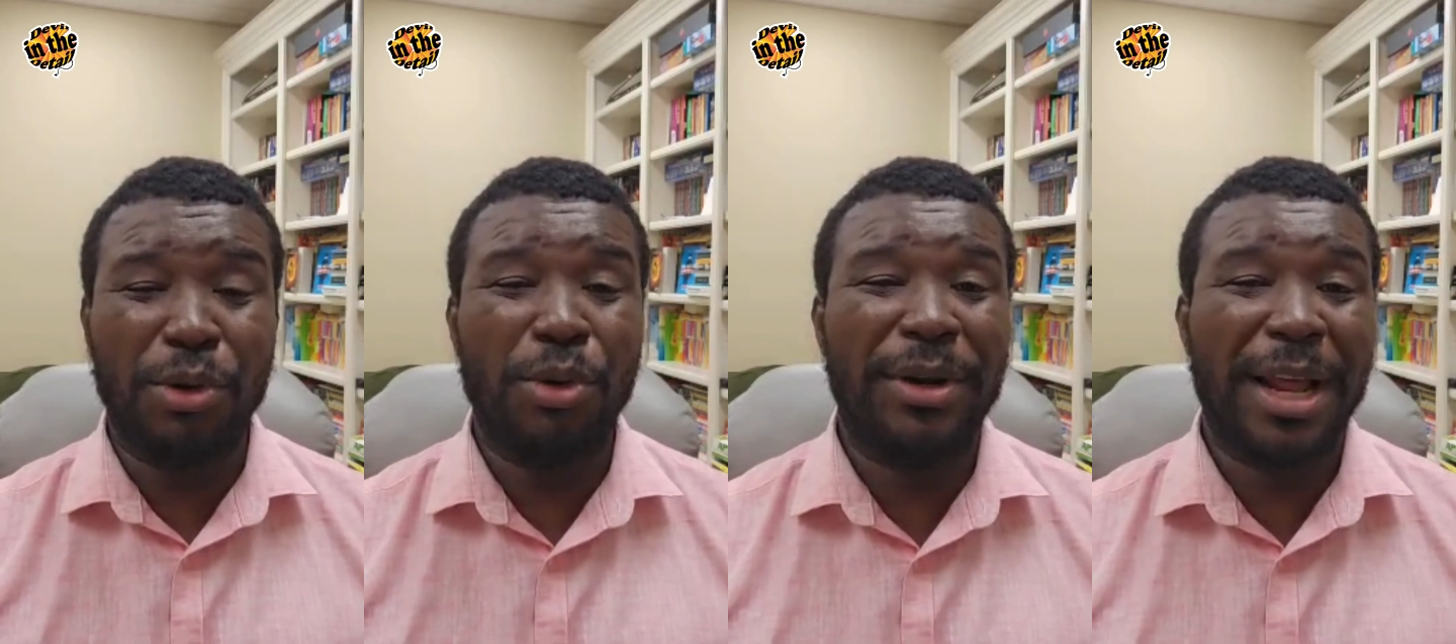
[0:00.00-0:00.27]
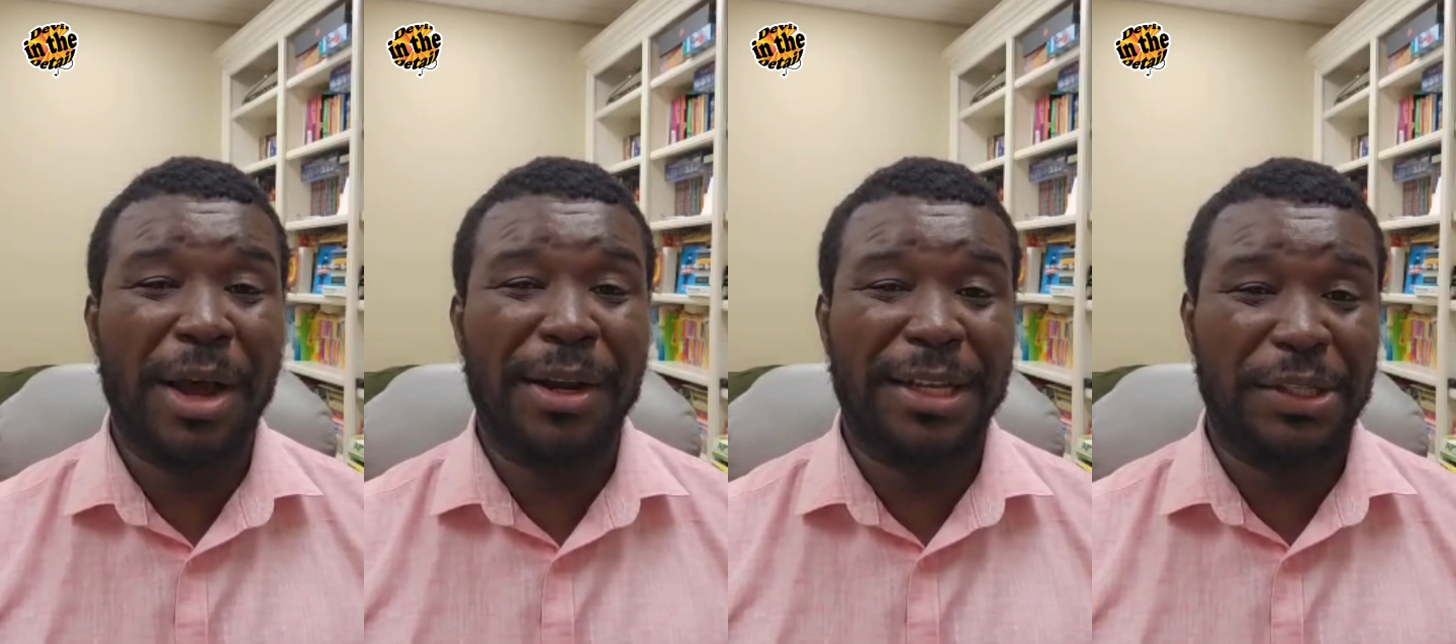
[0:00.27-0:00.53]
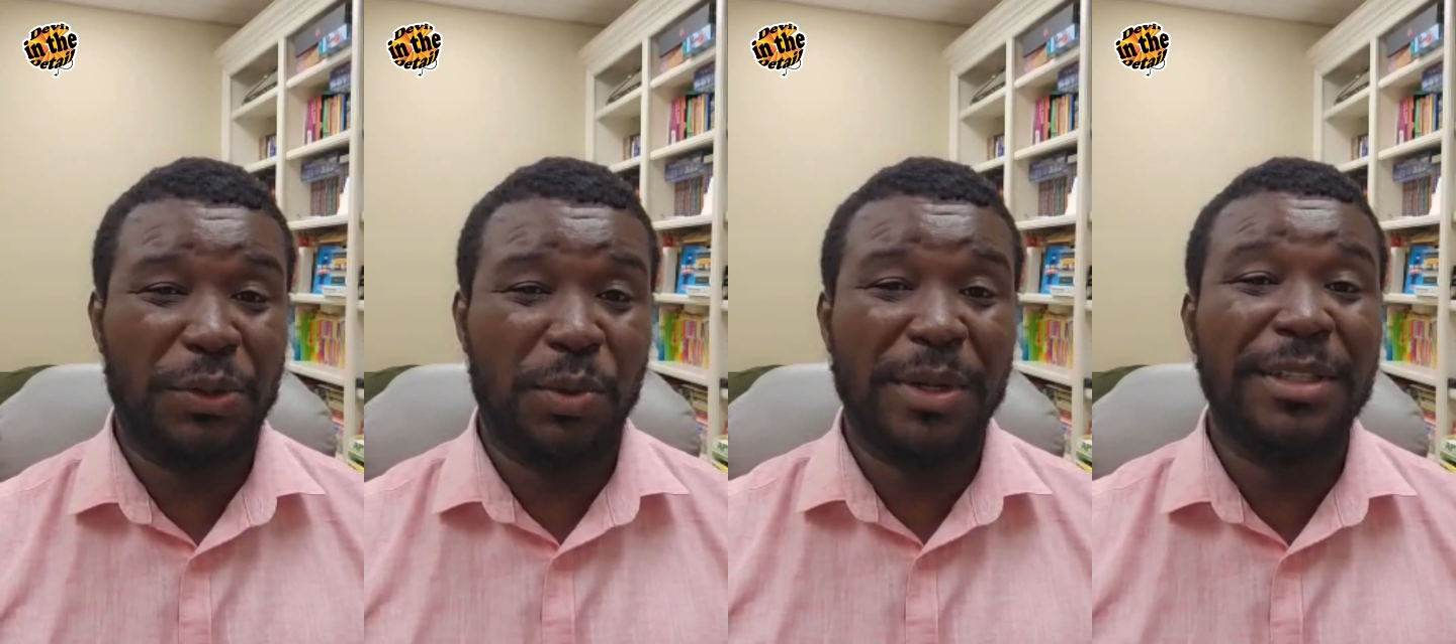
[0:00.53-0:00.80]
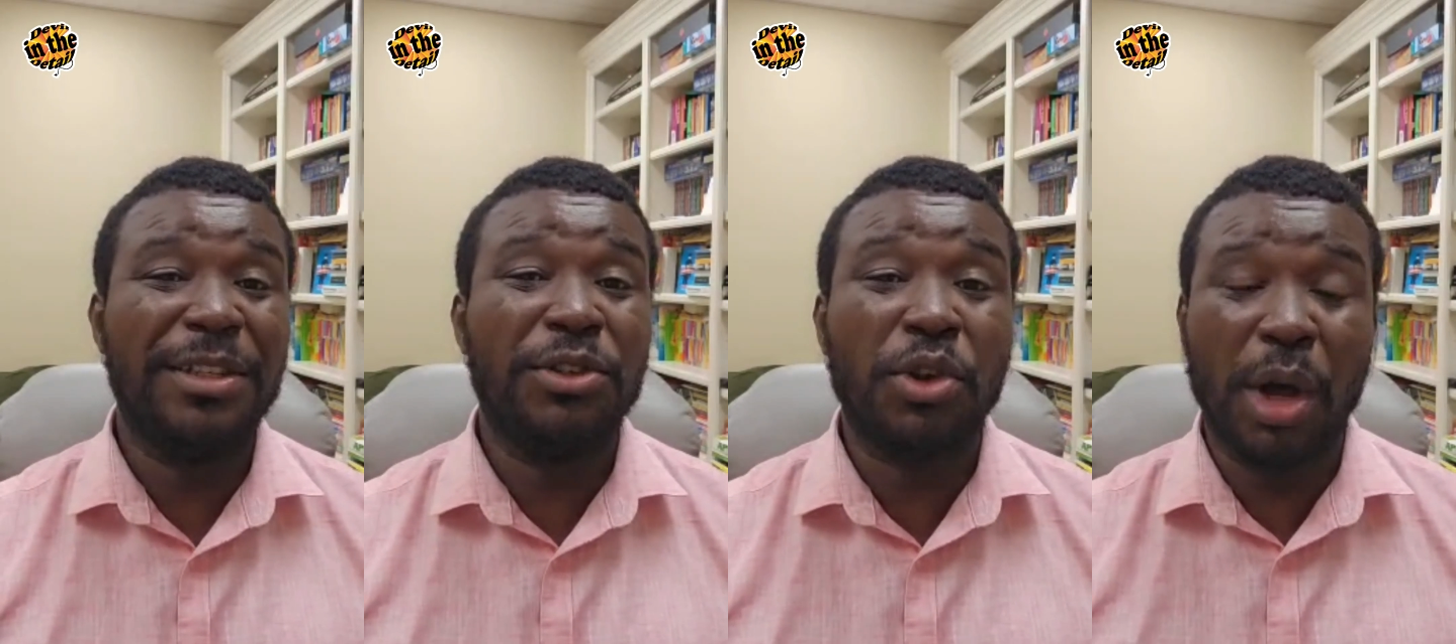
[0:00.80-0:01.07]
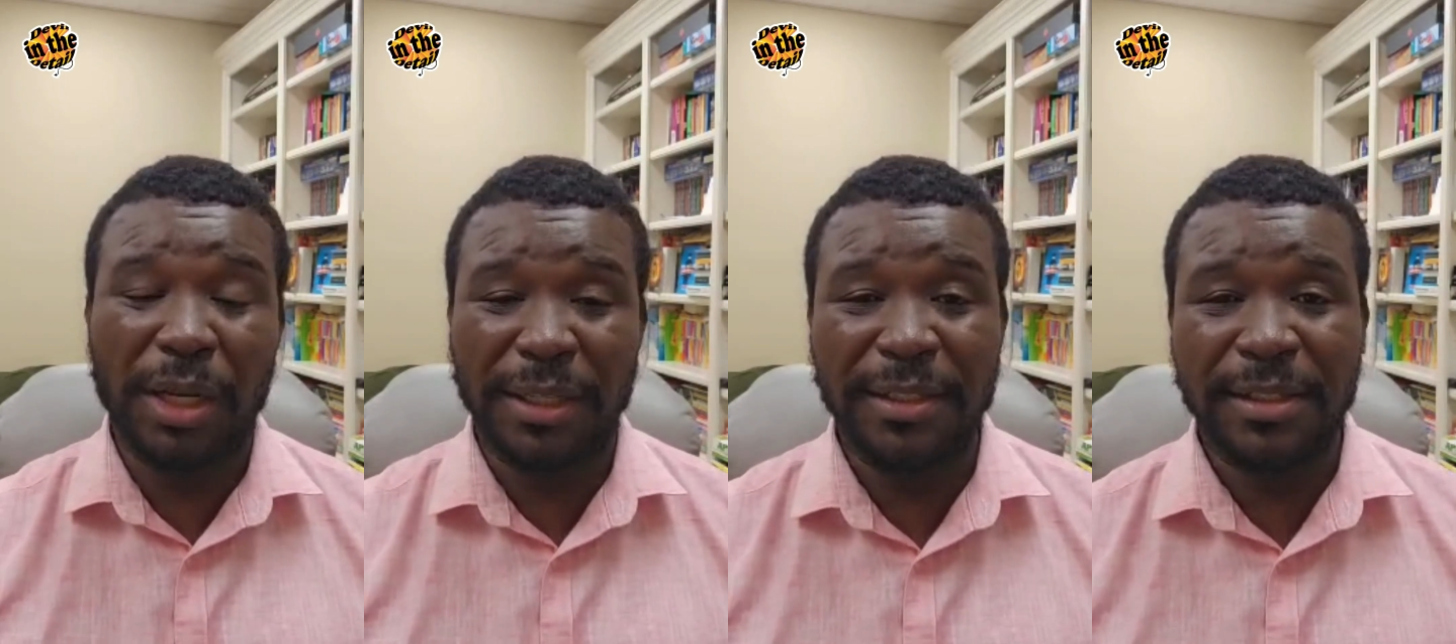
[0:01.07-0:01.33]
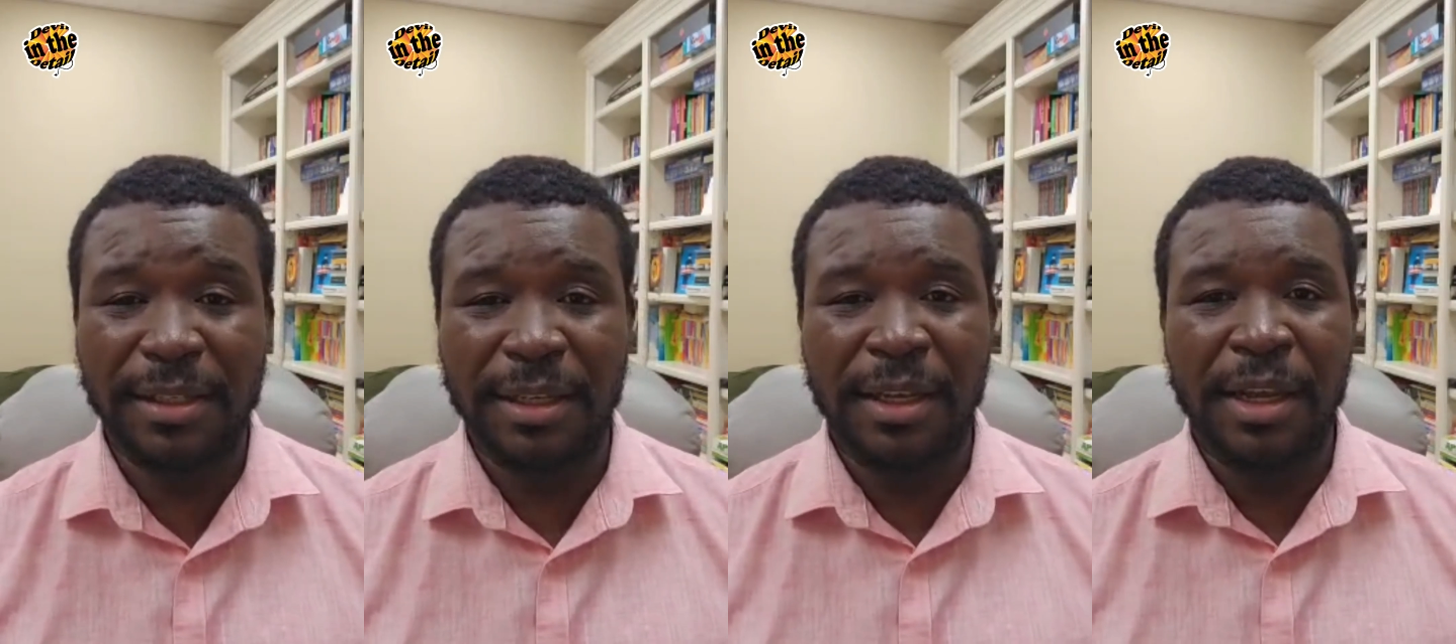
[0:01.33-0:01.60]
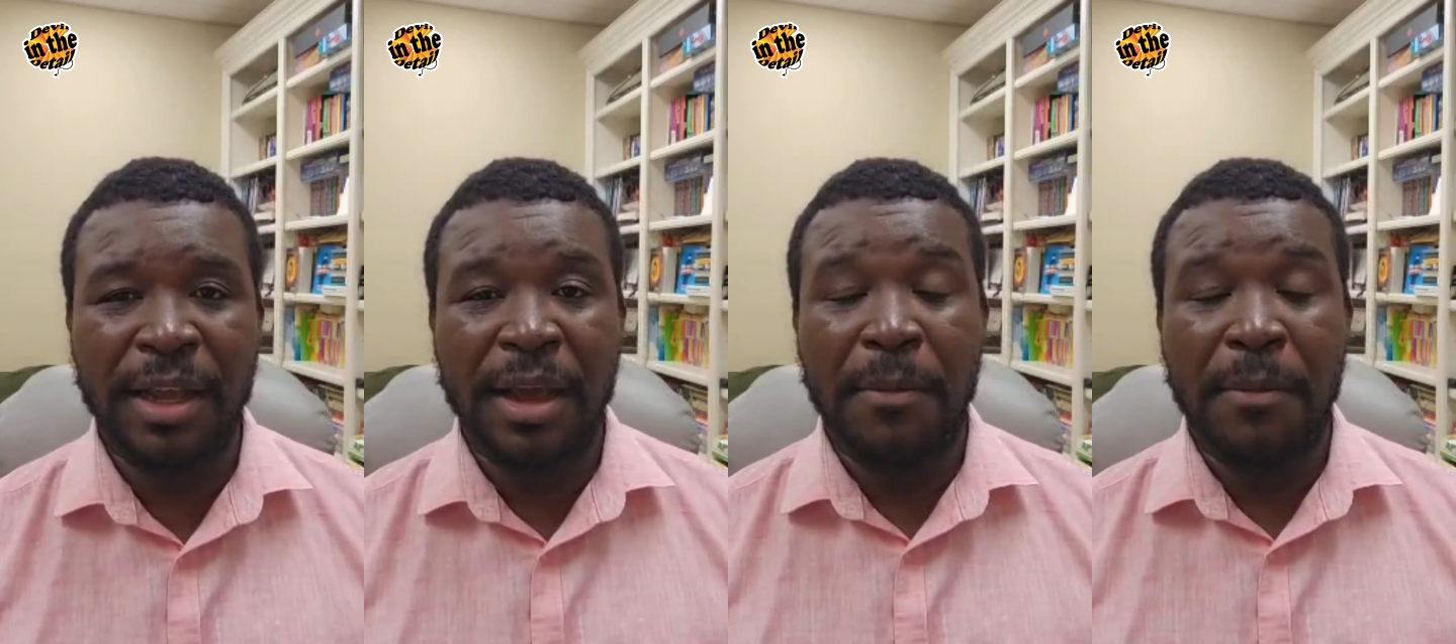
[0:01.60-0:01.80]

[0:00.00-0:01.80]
low down as $20.